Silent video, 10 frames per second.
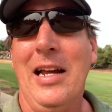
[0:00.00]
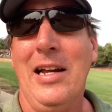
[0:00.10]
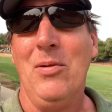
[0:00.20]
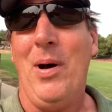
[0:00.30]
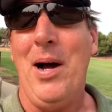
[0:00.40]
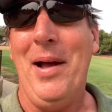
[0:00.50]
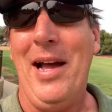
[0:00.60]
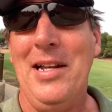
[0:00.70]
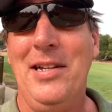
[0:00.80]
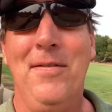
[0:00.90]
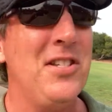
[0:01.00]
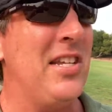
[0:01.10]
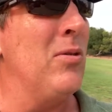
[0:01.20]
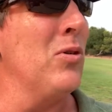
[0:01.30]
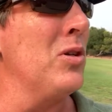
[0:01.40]
your mom had a different
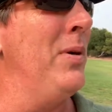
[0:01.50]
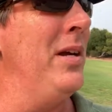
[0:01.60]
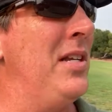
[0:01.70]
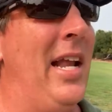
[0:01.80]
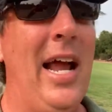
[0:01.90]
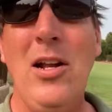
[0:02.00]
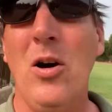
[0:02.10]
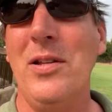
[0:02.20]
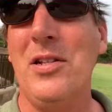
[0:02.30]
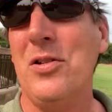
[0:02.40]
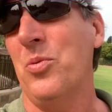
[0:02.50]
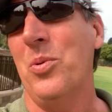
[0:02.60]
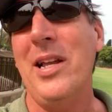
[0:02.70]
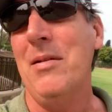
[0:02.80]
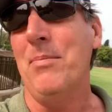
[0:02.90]
set of rules, but you said, "Hey, no, this is
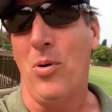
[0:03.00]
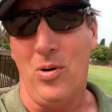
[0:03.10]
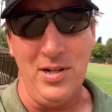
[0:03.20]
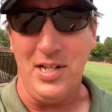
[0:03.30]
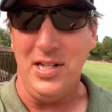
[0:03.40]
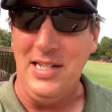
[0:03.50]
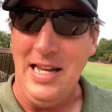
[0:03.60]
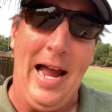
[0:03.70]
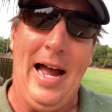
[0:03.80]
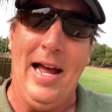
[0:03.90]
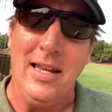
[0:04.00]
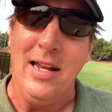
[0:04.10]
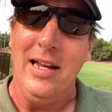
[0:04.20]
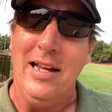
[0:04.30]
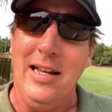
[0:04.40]
really important to dad.
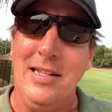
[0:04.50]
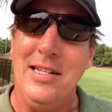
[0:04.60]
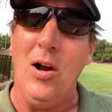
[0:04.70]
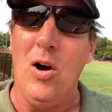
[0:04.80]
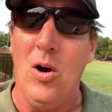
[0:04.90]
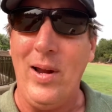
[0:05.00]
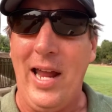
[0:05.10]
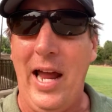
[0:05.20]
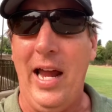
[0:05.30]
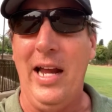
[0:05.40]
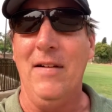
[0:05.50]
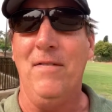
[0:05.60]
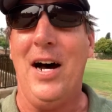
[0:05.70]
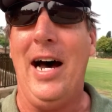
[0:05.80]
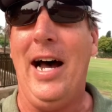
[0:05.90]
And is it okay
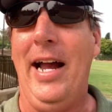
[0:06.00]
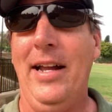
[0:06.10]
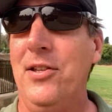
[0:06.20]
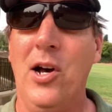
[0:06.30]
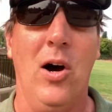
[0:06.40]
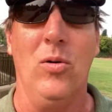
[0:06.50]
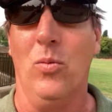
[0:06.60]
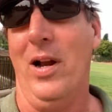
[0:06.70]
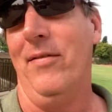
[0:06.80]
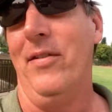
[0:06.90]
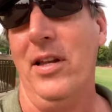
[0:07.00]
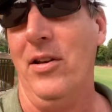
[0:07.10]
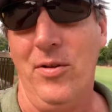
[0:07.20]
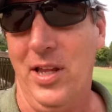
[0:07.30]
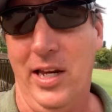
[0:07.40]
if I don't," whatever the
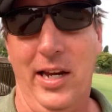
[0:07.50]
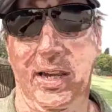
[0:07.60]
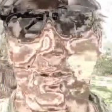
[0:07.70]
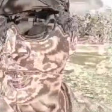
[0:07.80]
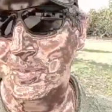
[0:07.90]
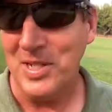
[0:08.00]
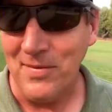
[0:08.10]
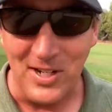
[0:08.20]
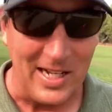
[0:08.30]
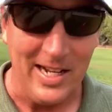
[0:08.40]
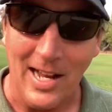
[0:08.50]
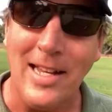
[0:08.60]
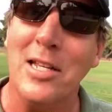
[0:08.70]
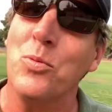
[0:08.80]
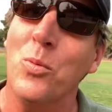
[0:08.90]
new thing is? Specifically
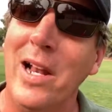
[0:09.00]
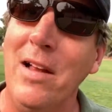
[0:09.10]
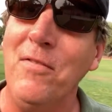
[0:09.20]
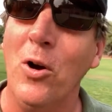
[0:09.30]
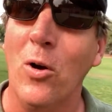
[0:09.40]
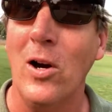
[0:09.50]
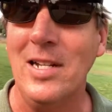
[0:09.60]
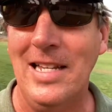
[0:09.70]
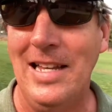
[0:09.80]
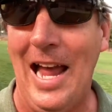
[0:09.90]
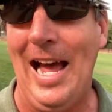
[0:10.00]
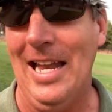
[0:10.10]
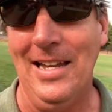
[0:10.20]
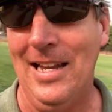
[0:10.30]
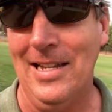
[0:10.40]
like this: what if your
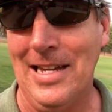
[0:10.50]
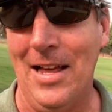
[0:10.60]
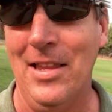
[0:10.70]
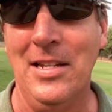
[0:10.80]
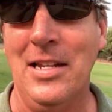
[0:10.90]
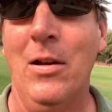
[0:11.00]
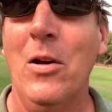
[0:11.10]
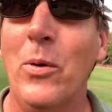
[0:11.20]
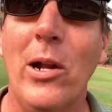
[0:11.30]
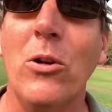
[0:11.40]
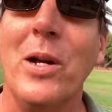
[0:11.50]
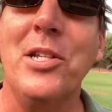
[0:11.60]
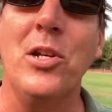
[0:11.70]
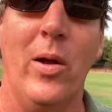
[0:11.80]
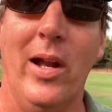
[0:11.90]
dad at his house, they said, "We don't drink
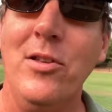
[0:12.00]
soda,